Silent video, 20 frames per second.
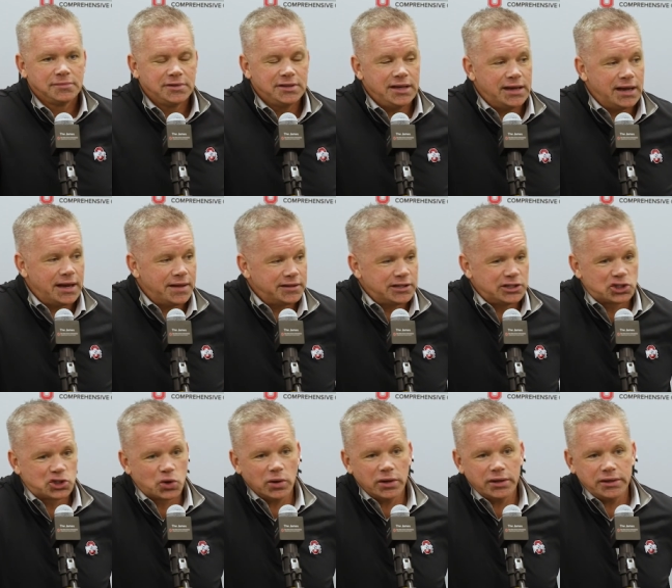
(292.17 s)
Yeah, I think
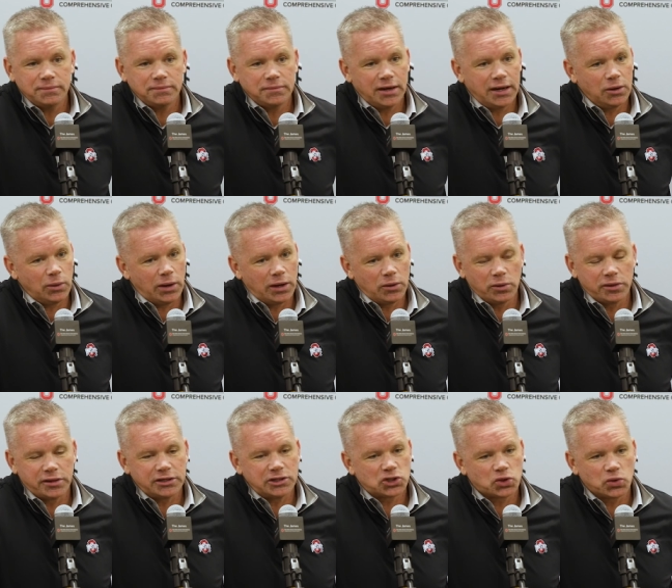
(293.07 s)
it's great. I, I
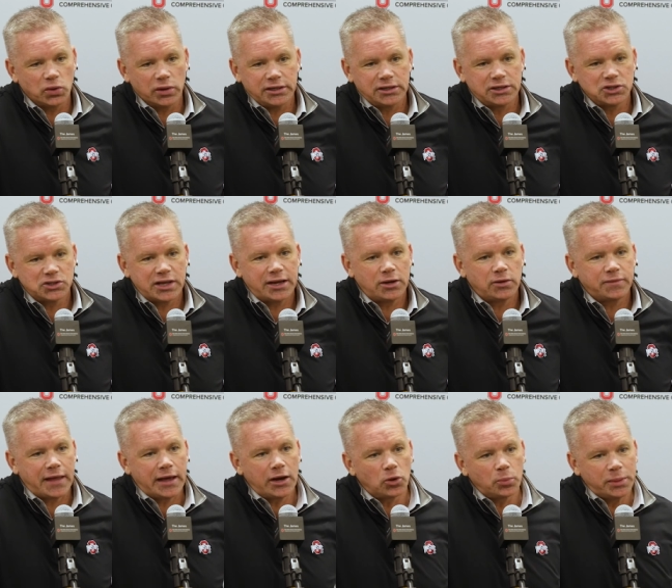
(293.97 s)
really think it's great because that,
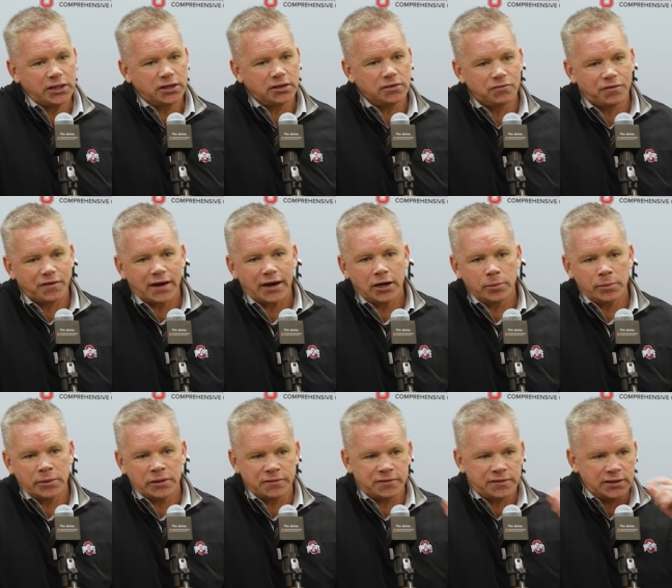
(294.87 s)
that'll be an
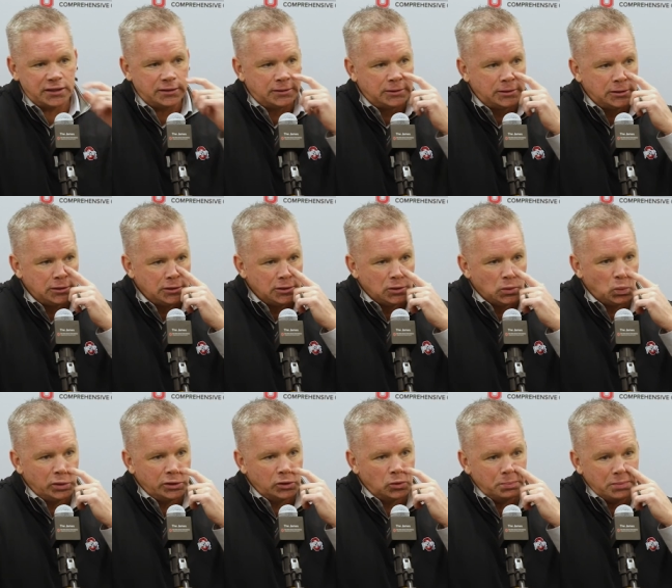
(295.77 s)
environment that
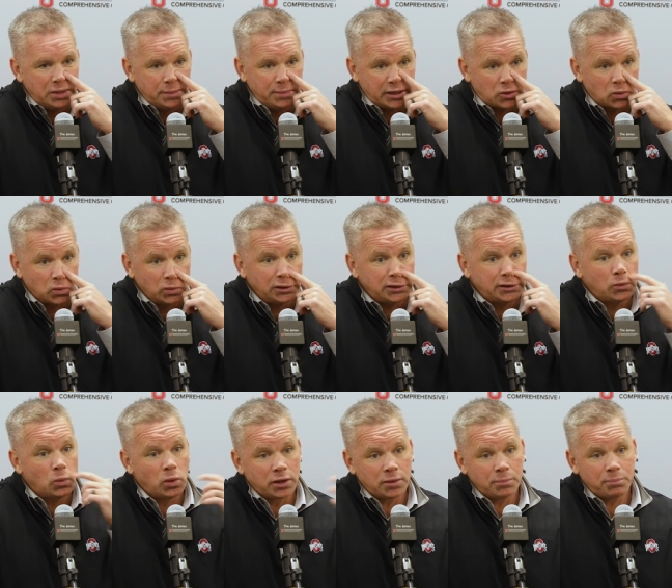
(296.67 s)
will mimic really
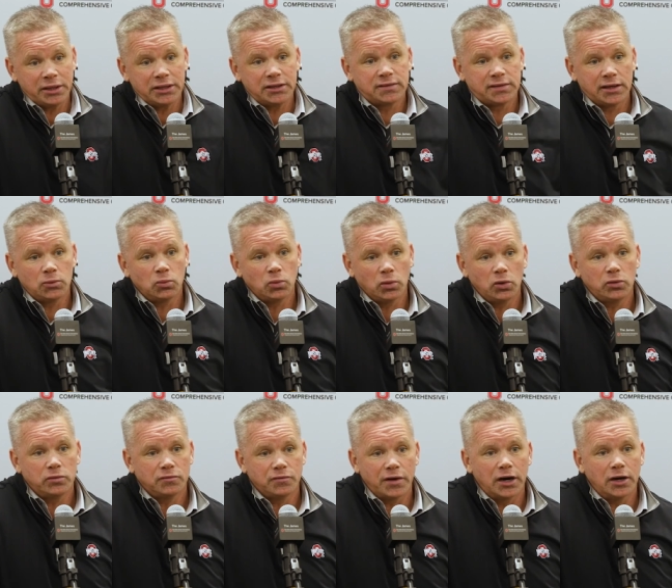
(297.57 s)
what a Big Ten
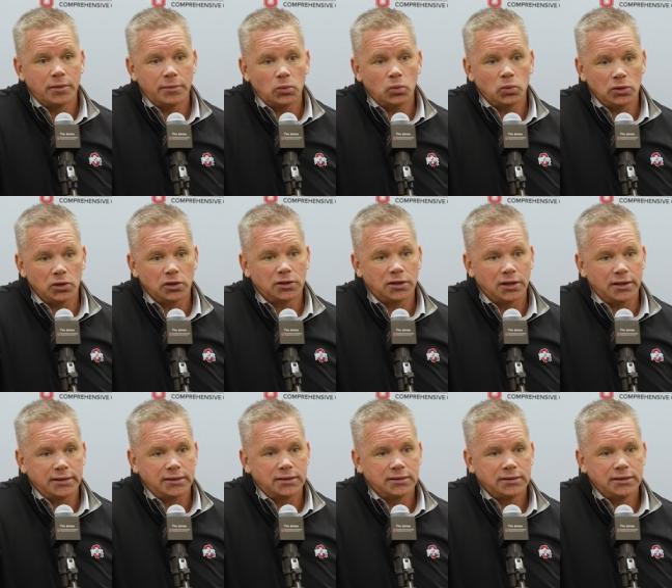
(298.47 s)
road environment will look
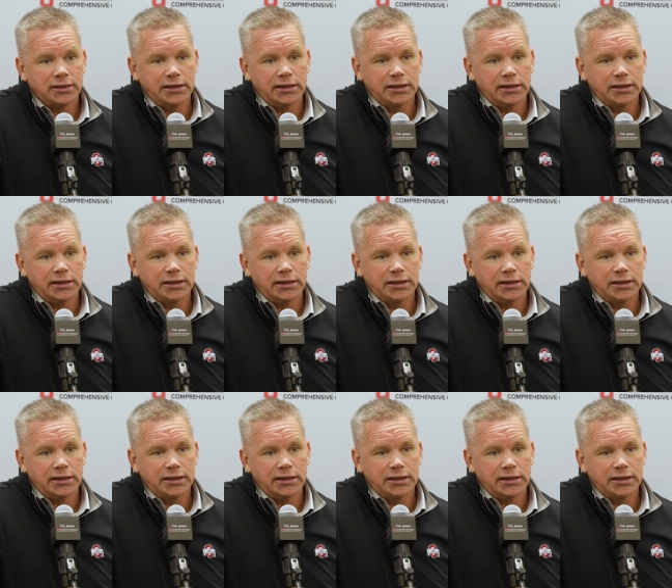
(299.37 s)
like.